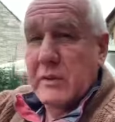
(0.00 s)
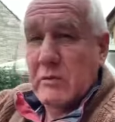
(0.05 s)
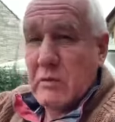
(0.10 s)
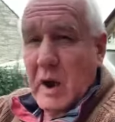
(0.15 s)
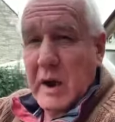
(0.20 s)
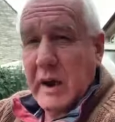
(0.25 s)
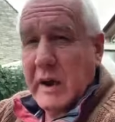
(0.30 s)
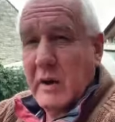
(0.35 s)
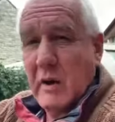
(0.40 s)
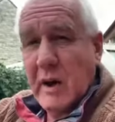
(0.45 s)

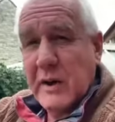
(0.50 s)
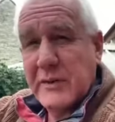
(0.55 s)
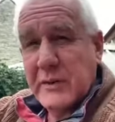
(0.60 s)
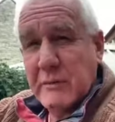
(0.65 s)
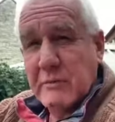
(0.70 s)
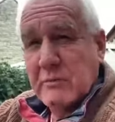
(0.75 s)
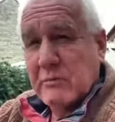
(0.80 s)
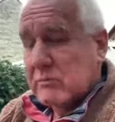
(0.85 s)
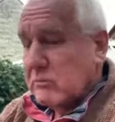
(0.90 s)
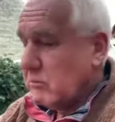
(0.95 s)
recognise them.
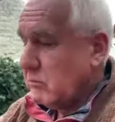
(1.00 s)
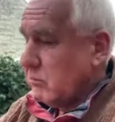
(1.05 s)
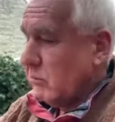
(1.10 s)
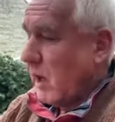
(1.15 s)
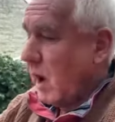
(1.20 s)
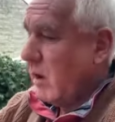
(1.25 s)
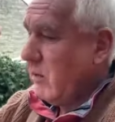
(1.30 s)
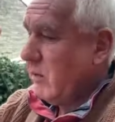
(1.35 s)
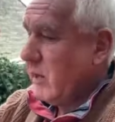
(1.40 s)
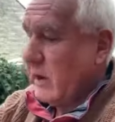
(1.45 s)

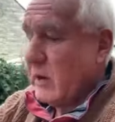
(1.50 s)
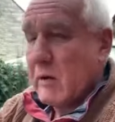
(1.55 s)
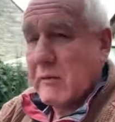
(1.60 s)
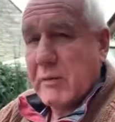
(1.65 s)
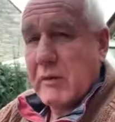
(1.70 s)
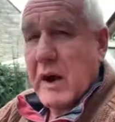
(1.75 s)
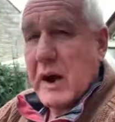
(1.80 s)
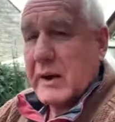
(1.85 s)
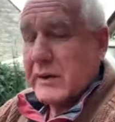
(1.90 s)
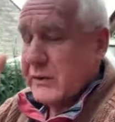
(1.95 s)
No, they're not
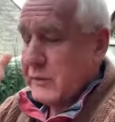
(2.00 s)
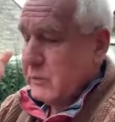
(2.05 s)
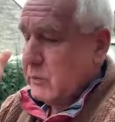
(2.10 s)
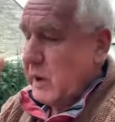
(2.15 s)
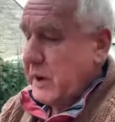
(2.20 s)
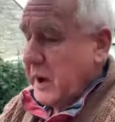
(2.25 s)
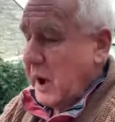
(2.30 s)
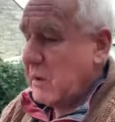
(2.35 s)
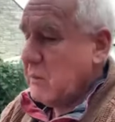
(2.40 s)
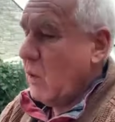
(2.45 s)
for us. We
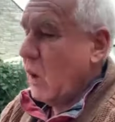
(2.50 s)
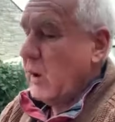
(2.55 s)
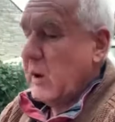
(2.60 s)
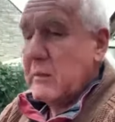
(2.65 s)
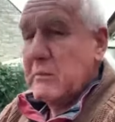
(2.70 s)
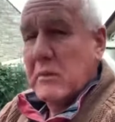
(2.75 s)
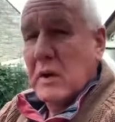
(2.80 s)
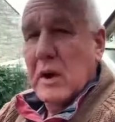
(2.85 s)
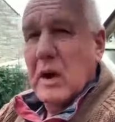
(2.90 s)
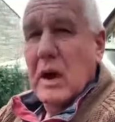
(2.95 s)
don't want
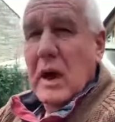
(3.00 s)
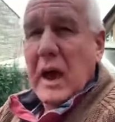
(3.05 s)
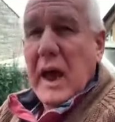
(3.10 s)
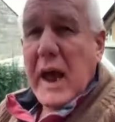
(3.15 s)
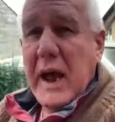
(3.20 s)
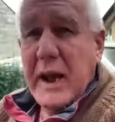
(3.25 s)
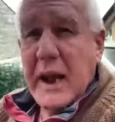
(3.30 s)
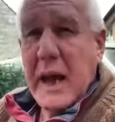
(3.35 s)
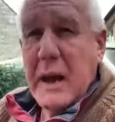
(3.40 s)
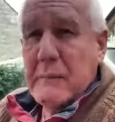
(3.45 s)
them
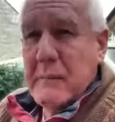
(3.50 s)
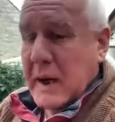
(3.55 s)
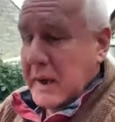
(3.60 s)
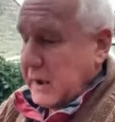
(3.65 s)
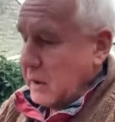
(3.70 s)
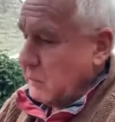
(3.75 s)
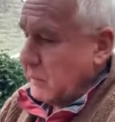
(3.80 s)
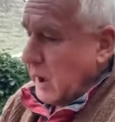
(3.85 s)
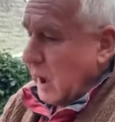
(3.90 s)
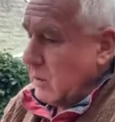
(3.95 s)
in our
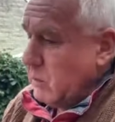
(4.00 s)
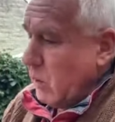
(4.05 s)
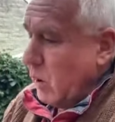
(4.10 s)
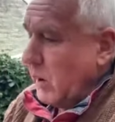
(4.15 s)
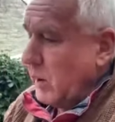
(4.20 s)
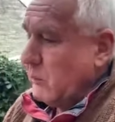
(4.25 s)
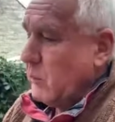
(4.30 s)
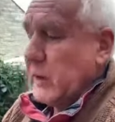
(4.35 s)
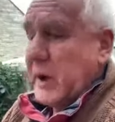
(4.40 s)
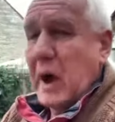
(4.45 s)
money. We don't want
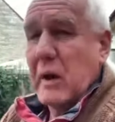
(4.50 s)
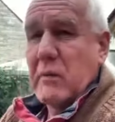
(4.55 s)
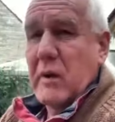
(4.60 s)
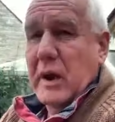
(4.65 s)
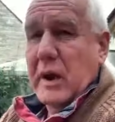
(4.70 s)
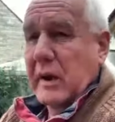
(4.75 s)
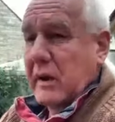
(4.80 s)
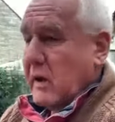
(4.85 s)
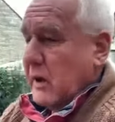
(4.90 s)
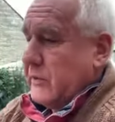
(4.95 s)
them. We don't
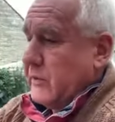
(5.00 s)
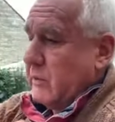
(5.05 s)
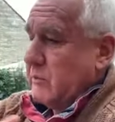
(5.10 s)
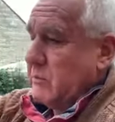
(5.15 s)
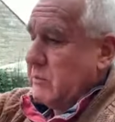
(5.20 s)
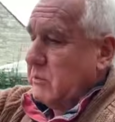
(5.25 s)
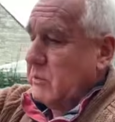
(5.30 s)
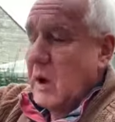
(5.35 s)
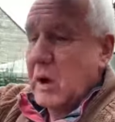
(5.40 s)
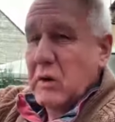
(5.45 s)
recognise them.
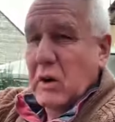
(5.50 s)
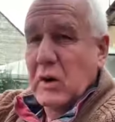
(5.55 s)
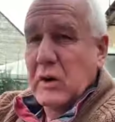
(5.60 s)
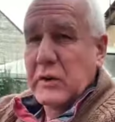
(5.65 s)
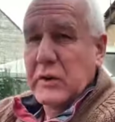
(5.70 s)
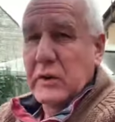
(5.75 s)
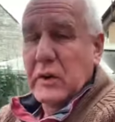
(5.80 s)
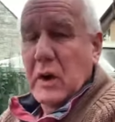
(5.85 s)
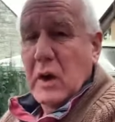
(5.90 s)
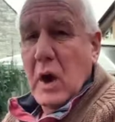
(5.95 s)
No good.
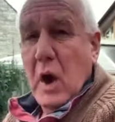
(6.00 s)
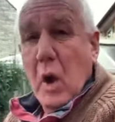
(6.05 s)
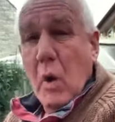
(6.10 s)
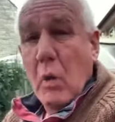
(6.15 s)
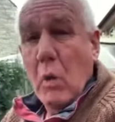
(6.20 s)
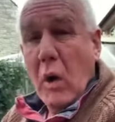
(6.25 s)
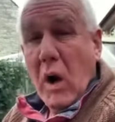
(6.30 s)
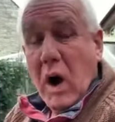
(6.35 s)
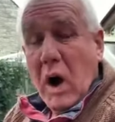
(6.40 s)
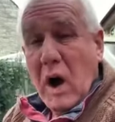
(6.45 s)

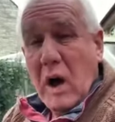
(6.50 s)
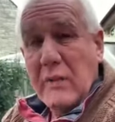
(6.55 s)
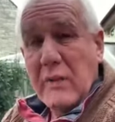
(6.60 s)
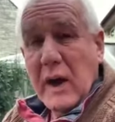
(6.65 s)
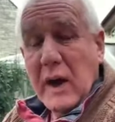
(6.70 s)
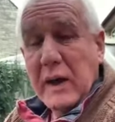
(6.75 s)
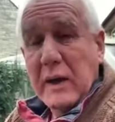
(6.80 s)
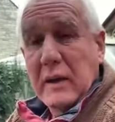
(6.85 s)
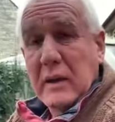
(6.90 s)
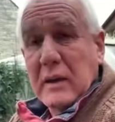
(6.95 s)
What are
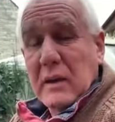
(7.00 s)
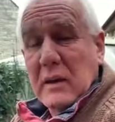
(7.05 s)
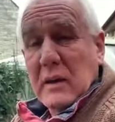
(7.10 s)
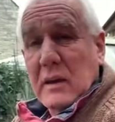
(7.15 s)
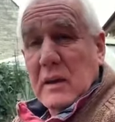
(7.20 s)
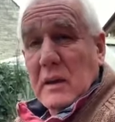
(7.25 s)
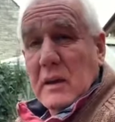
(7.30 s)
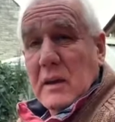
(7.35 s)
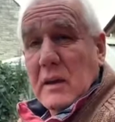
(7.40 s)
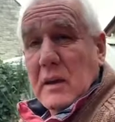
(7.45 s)
they?
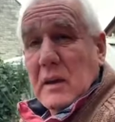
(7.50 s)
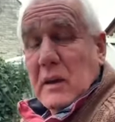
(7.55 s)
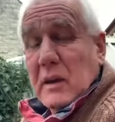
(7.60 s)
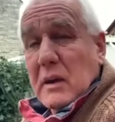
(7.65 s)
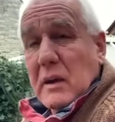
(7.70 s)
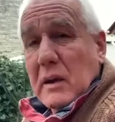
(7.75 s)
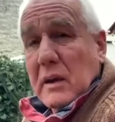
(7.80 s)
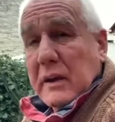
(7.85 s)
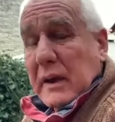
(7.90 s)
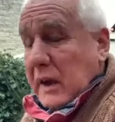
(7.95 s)

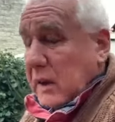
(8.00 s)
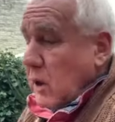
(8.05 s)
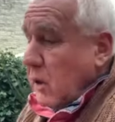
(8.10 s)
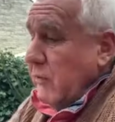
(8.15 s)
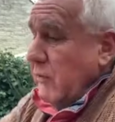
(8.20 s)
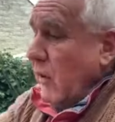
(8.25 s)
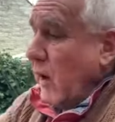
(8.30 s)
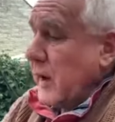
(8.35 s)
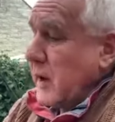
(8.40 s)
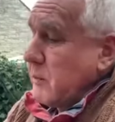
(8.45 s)
Now you
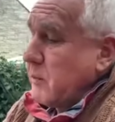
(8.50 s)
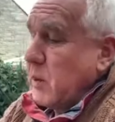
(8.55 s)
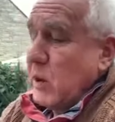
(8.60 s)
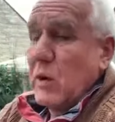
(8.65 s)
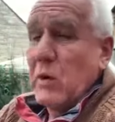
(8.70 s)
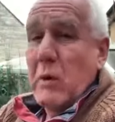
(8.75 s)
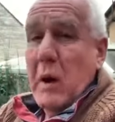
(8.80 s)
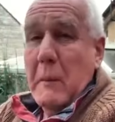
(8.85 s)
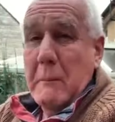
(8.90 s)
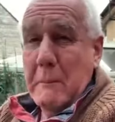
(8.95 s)
find a,
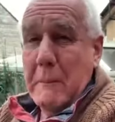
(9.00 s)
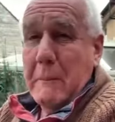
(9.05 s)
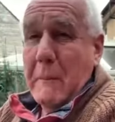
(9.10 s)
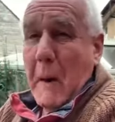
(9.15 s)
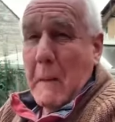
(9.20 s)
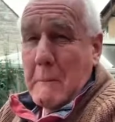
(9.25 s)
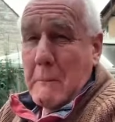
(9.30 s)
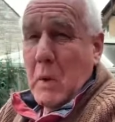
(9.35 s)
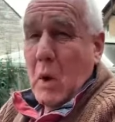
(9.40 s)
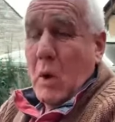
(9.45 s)
a,
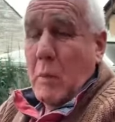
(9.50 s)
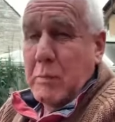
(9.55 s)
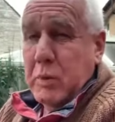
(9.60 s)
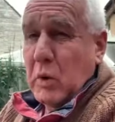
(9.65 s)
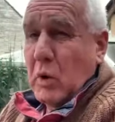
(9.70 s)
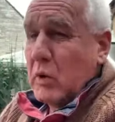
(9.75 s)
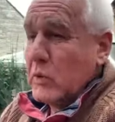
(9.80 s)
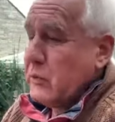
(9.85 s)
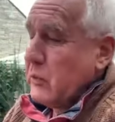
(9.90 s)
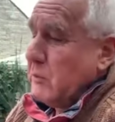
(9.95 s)
a more
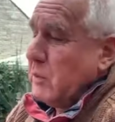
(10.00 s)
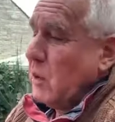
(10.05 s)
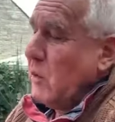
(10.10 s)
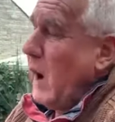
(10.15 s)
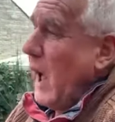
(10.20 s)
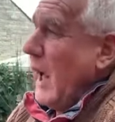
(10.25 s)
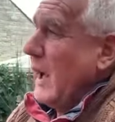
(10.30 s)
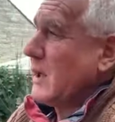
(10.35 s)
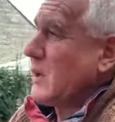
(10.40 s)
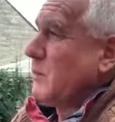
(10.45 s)
plausible
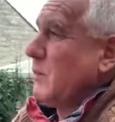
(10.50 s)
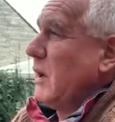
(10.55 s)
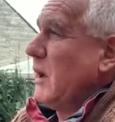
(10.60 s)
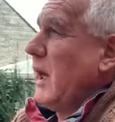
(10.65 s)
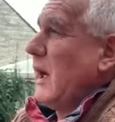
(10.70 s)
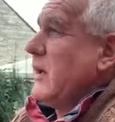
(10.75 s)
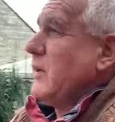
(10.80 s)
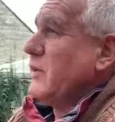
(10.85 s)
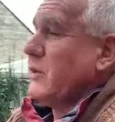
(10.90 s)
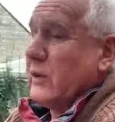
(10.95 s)

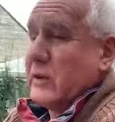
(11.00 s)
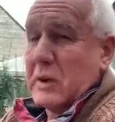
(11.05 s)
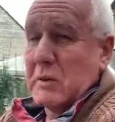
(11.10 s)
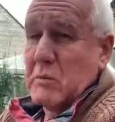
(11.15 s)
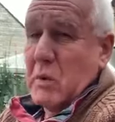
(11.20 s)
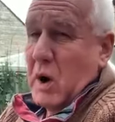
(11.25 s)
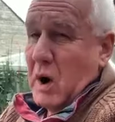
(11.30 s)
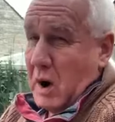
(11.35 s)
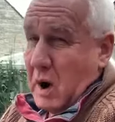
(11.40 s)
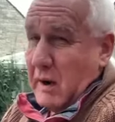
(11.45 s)
explanation than
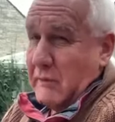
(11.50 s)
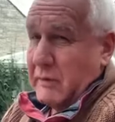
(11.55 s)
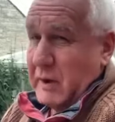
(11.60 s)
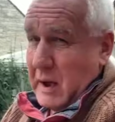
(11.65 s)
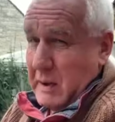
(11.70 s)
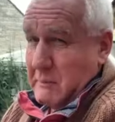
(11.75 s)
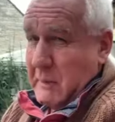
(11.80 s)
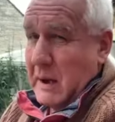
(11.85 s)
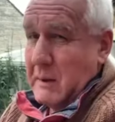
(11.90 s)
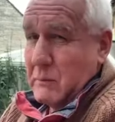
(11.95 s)
what I've
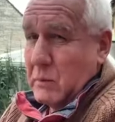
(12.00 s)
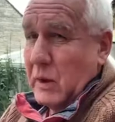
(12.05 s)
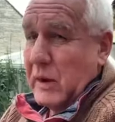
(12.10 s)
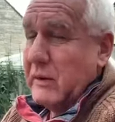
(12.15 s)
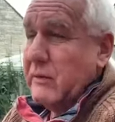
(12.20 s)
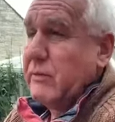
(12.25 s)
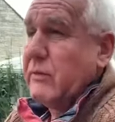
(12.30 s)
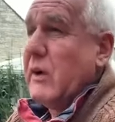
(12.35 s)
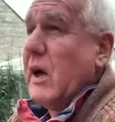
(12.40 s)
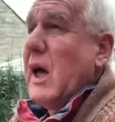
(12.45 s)
come up
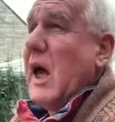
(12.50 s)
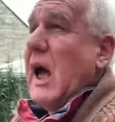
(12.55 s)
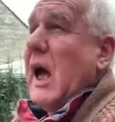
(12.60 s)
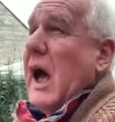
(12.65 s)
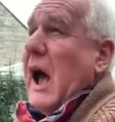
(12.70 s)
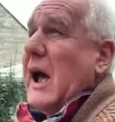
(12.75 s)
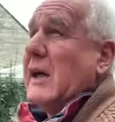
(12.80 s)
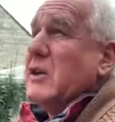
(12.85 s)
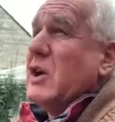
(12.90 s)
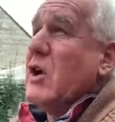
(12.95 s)
with,
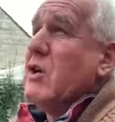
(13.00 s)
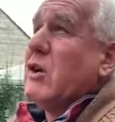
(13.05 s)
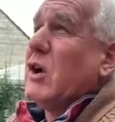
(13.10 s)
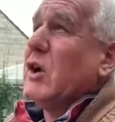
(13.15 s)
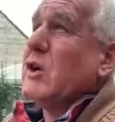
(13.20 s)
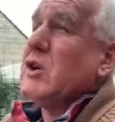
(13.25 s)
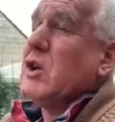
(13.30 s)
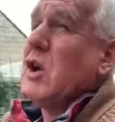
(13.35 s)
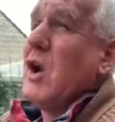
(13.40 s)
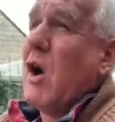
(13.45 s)
and you
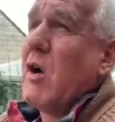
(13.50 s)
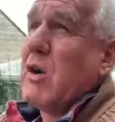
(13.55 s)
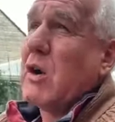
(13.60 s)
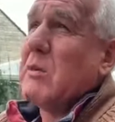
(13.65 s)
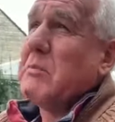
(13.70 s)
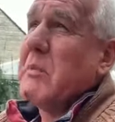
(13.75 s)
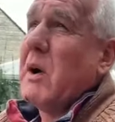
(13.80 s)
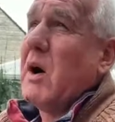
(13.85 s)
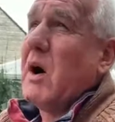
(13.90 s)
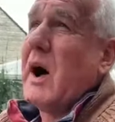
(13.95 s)
can
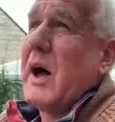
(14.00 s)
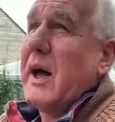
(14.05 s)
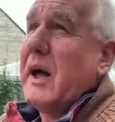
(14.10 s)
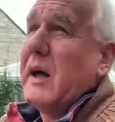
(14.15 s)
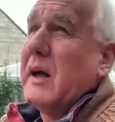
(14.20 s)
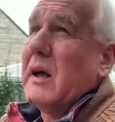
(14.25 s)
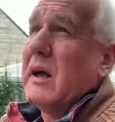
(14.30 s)
knock my